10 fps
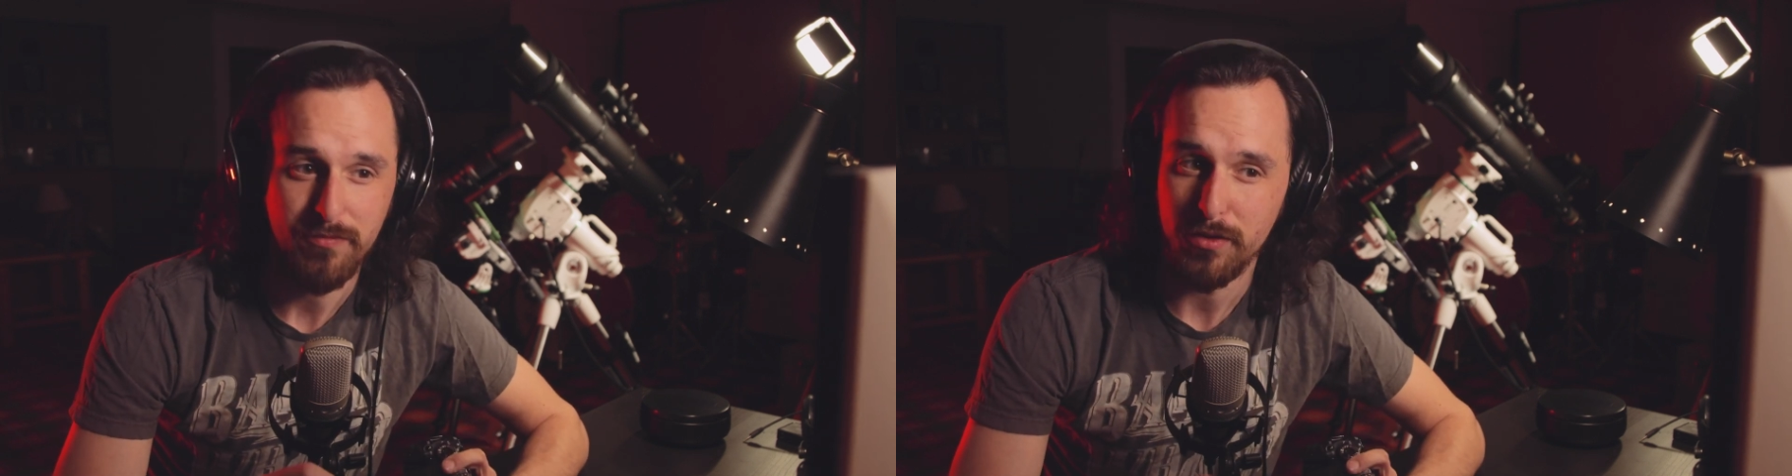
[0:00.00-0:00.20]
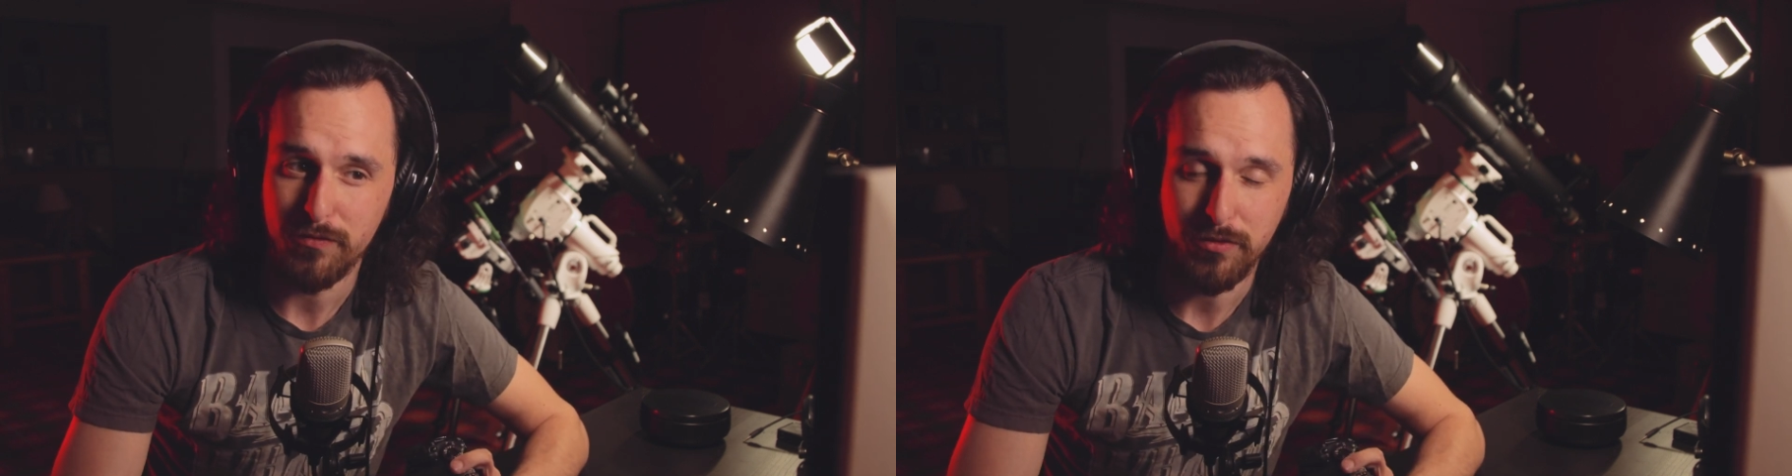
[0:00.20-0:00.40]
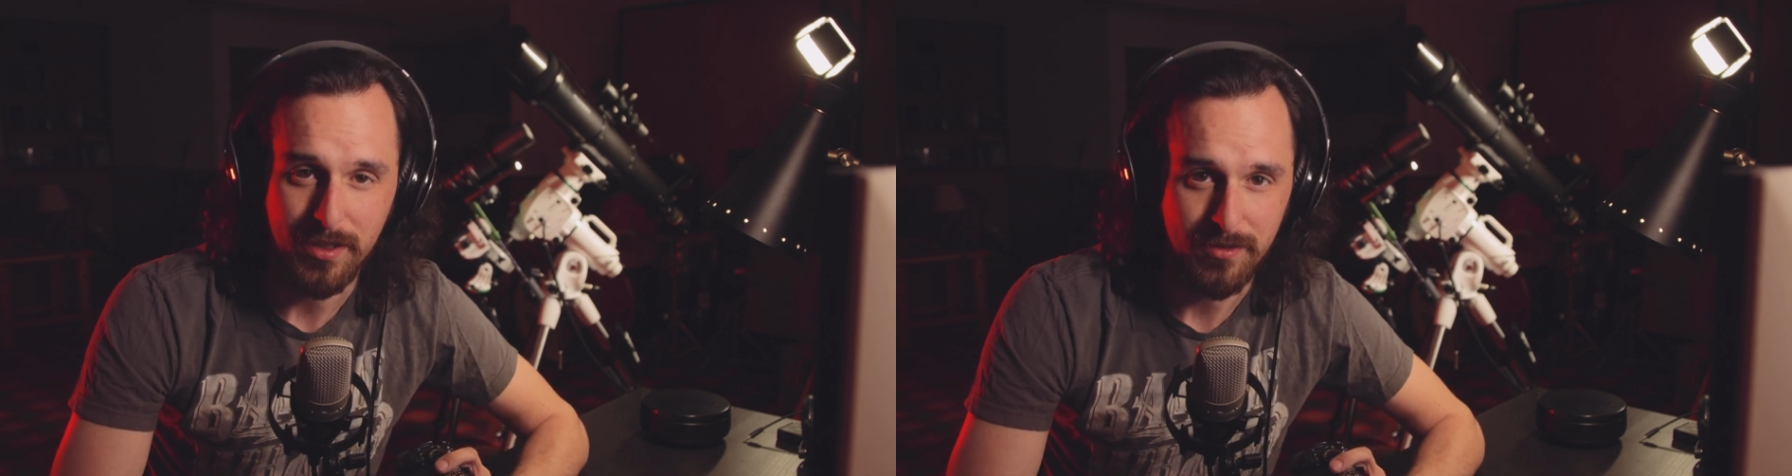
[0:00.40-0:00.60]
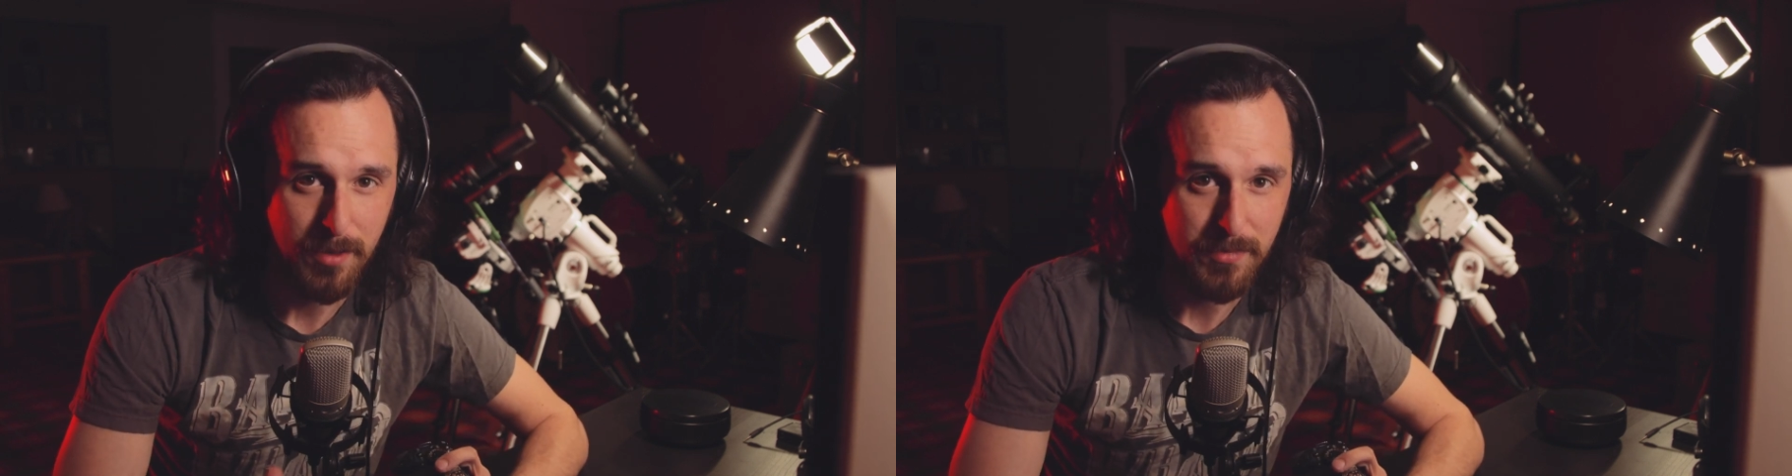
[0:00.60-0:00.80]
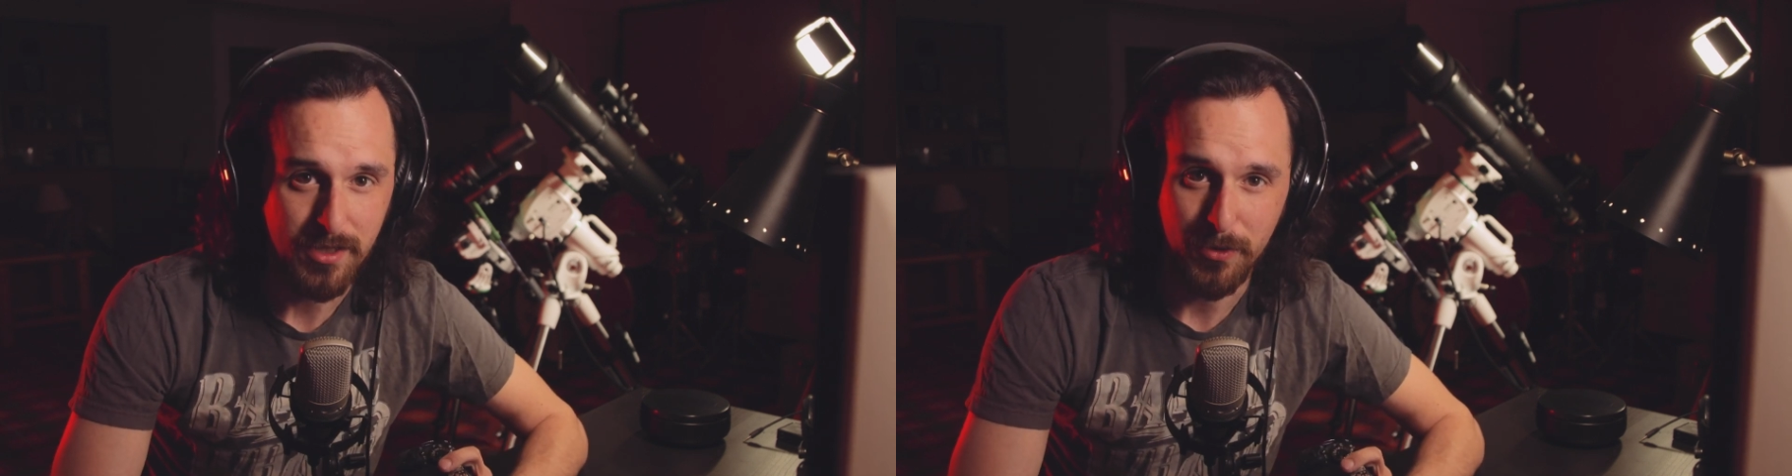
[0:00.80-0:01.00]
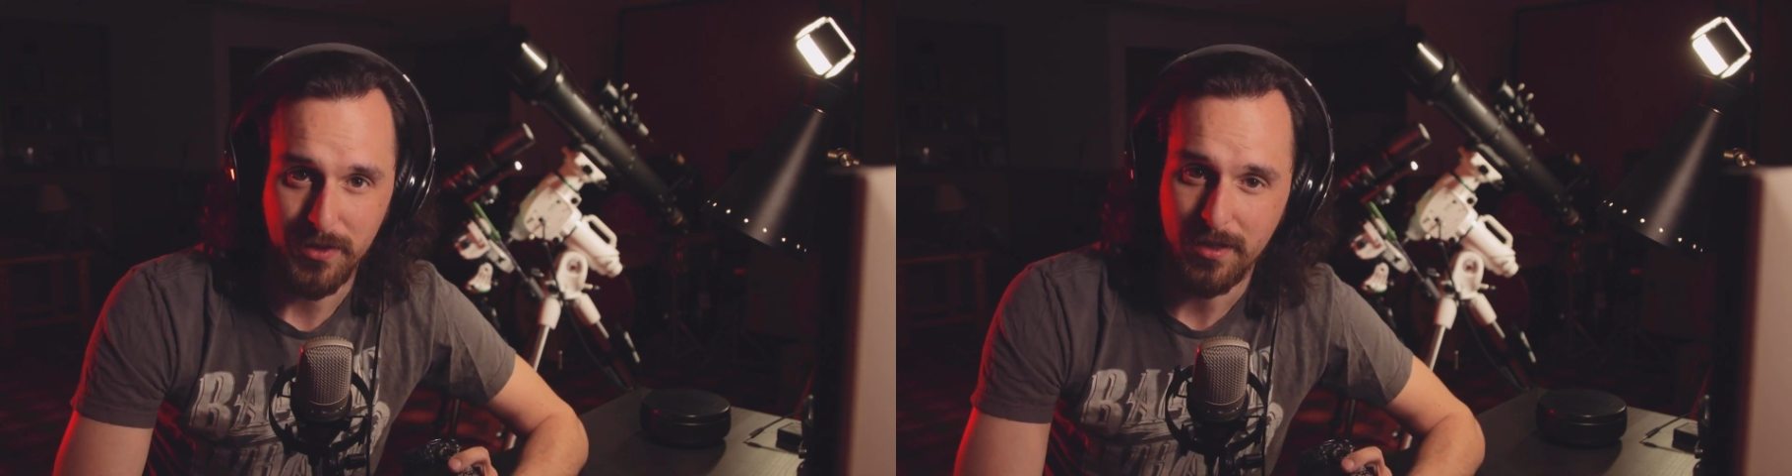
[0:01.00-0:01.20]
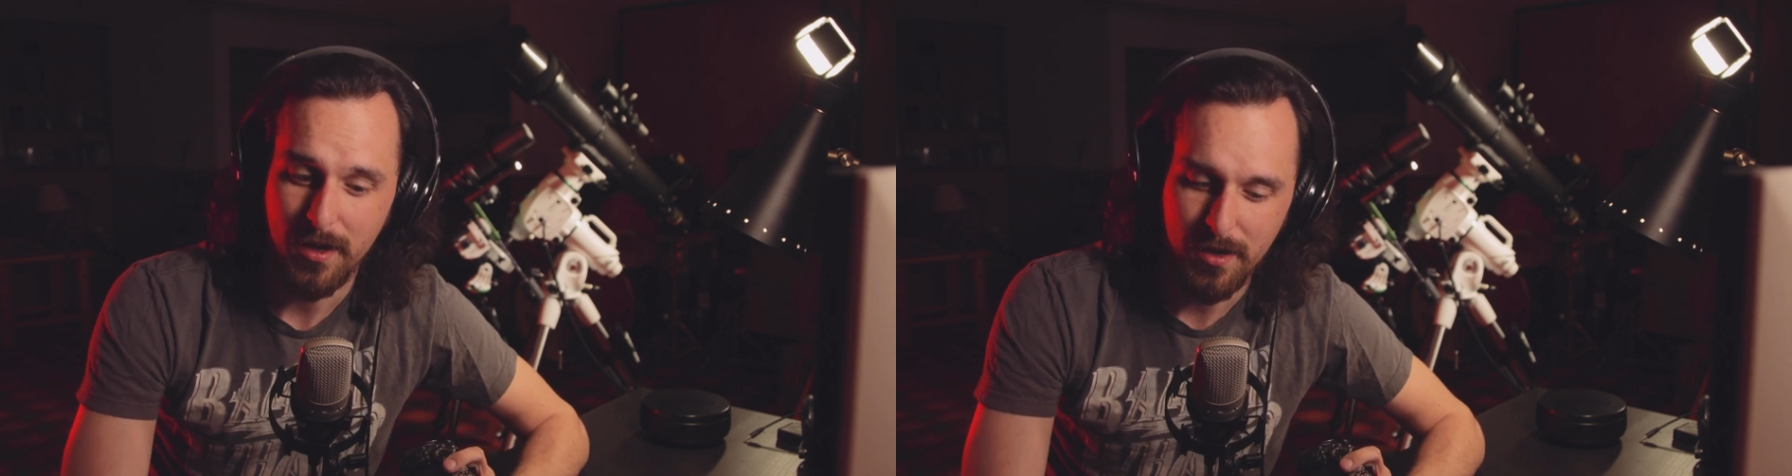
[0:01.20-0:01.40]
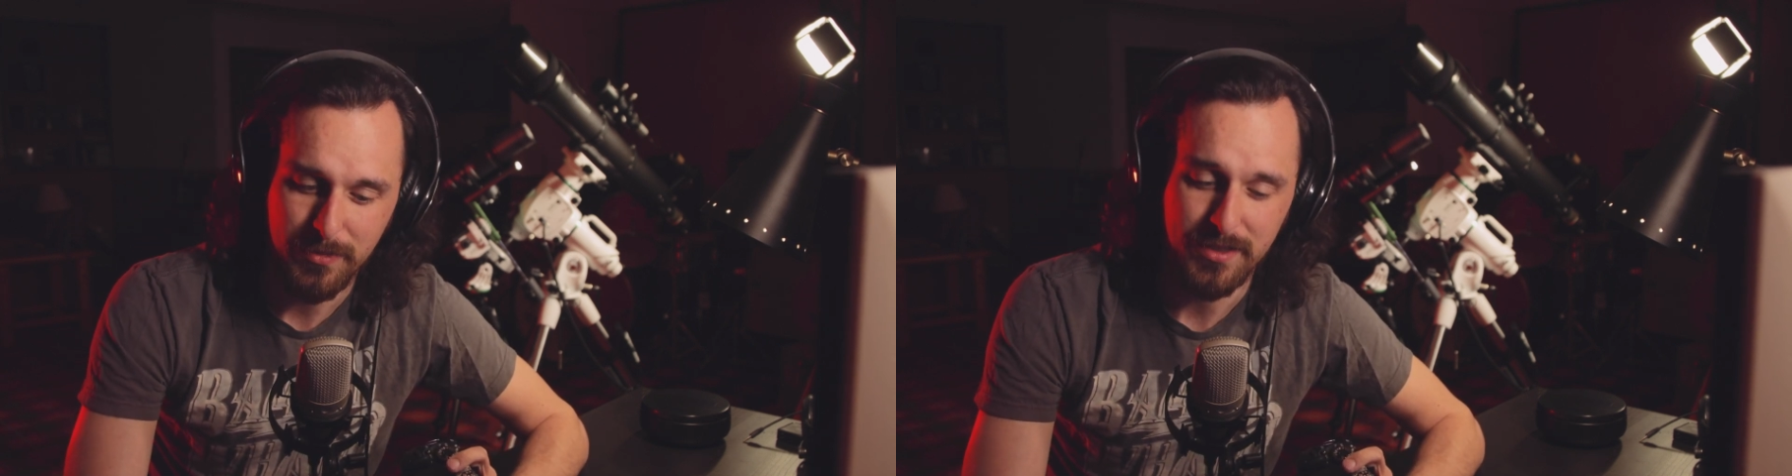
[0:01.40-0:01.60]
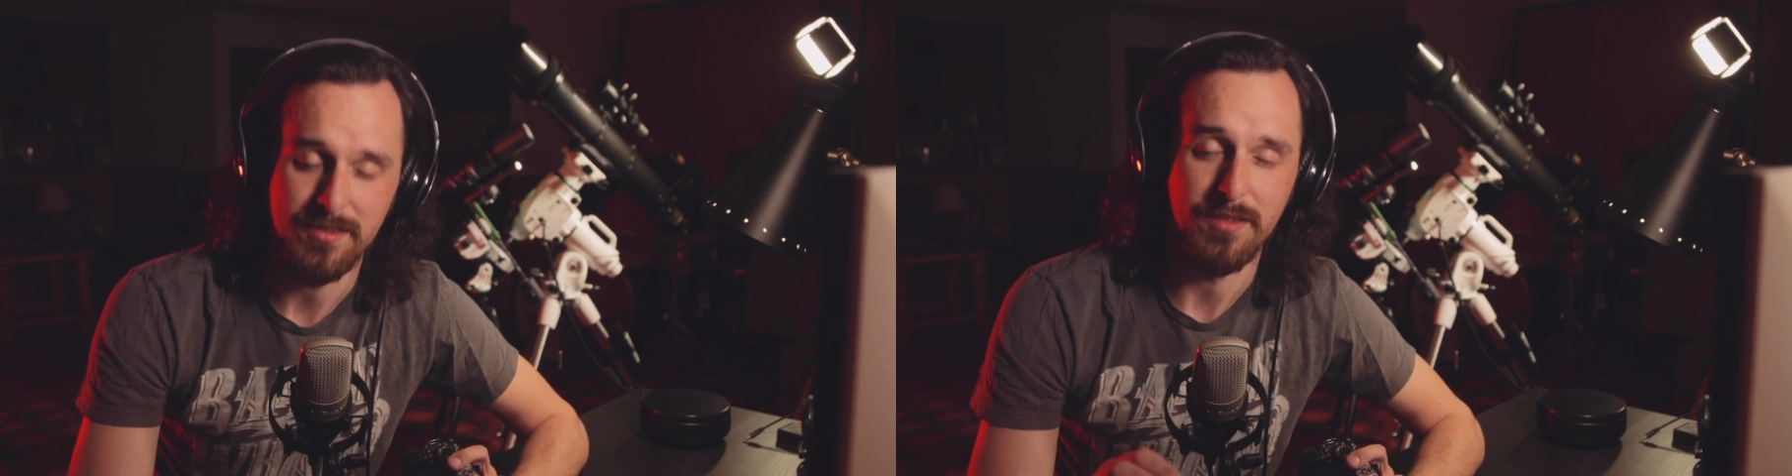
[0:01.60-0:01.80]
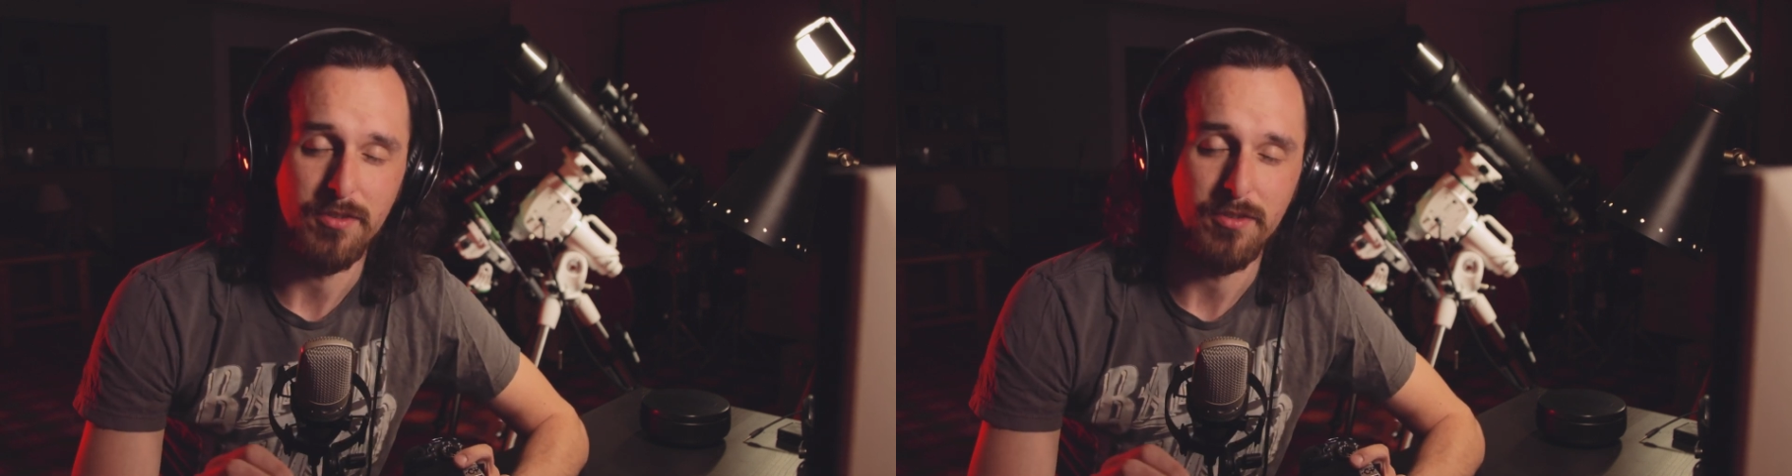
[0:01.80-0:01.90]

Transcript: Feel free to let me know in the comments